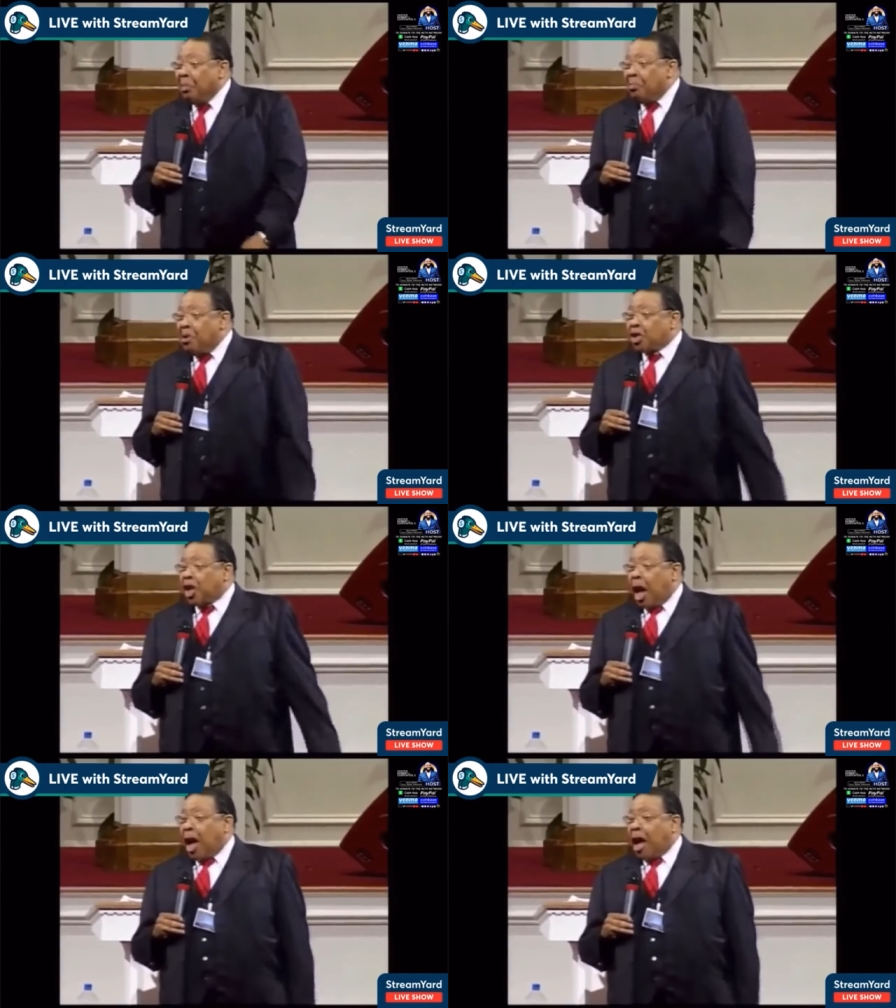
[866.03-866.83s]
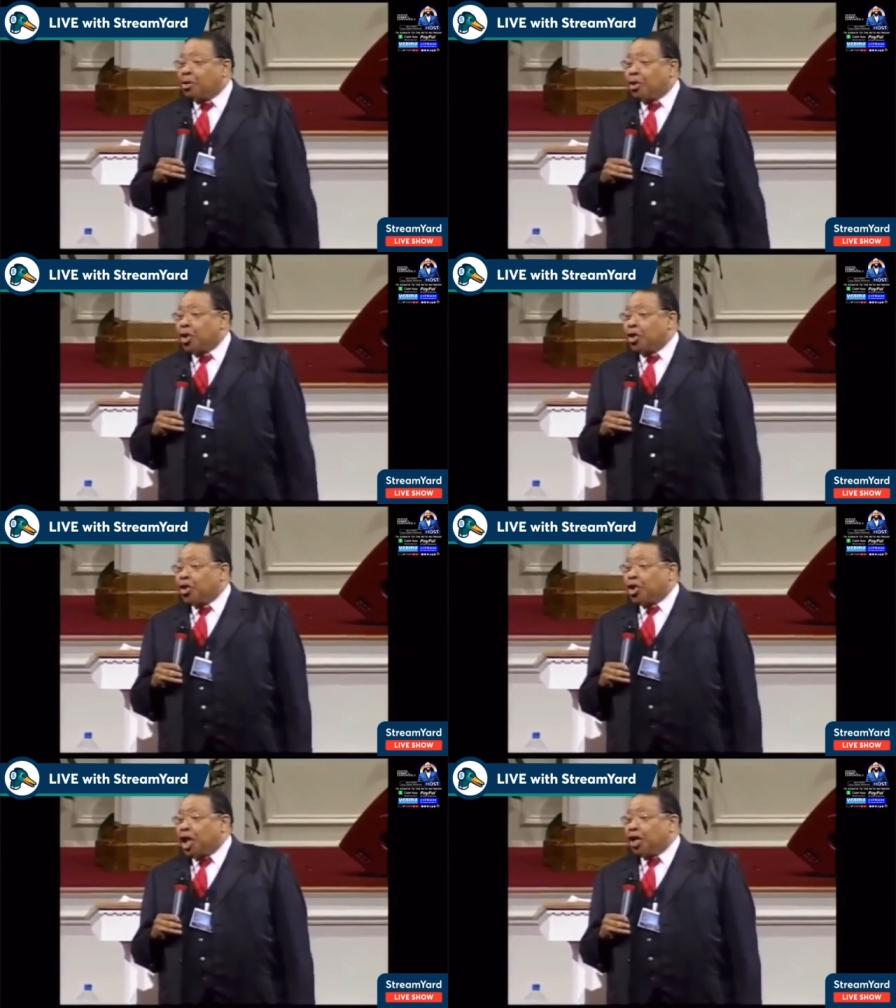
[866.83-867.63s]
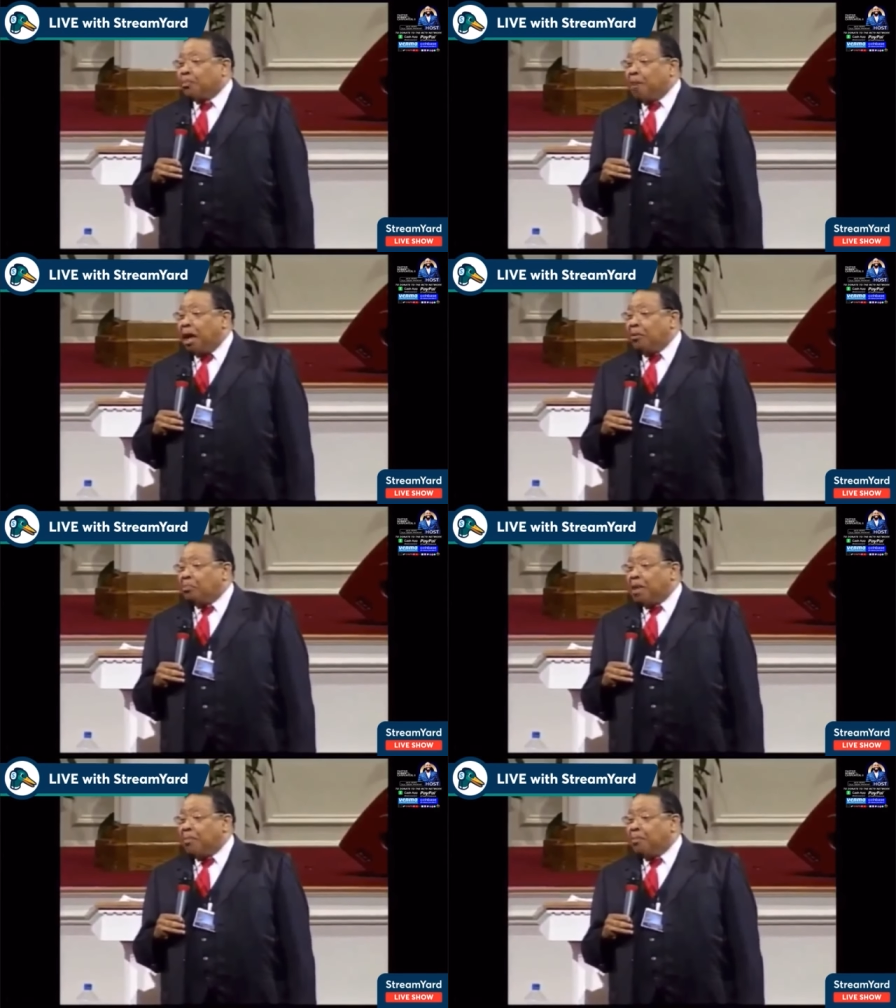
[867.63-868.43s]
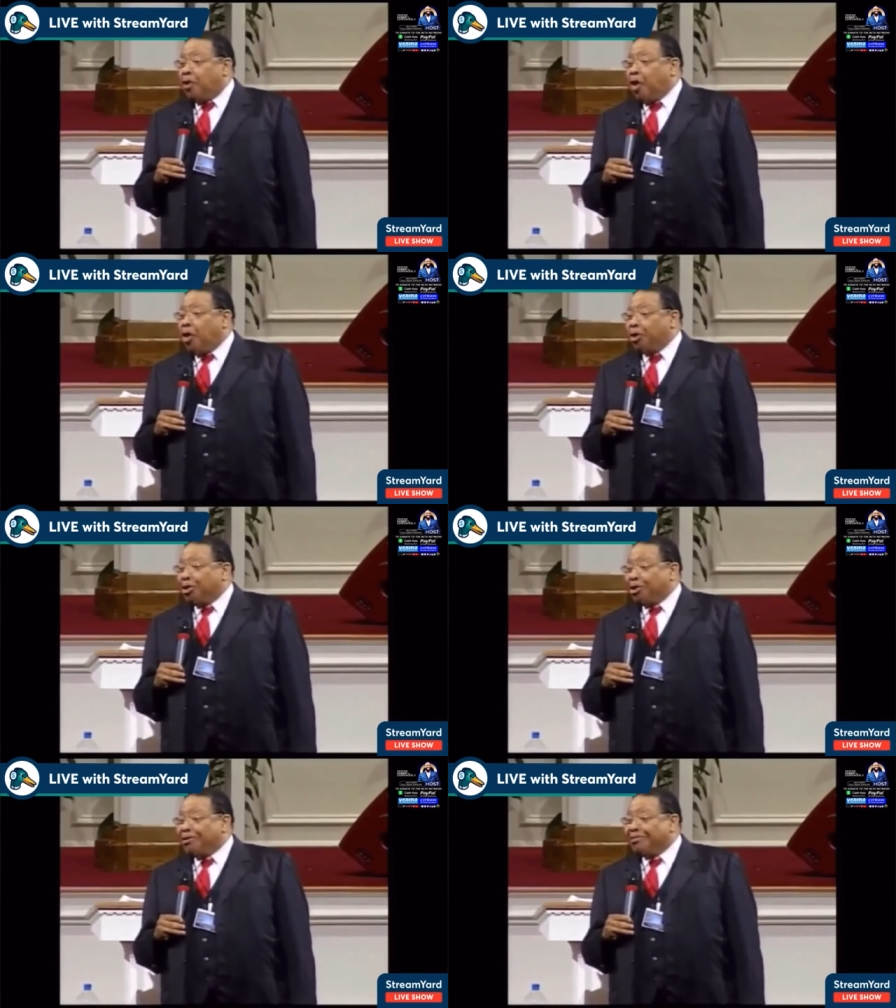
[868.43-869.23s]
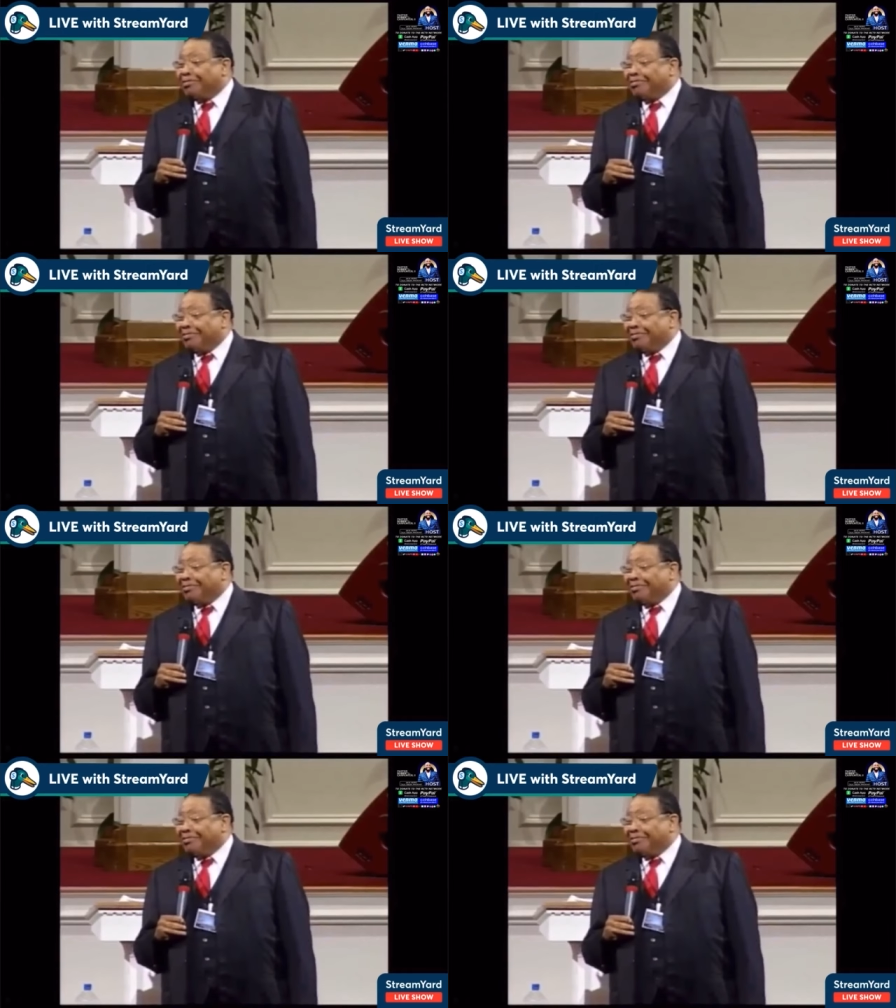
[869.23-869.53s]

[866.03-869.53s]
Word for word: Must I to the judgment be brought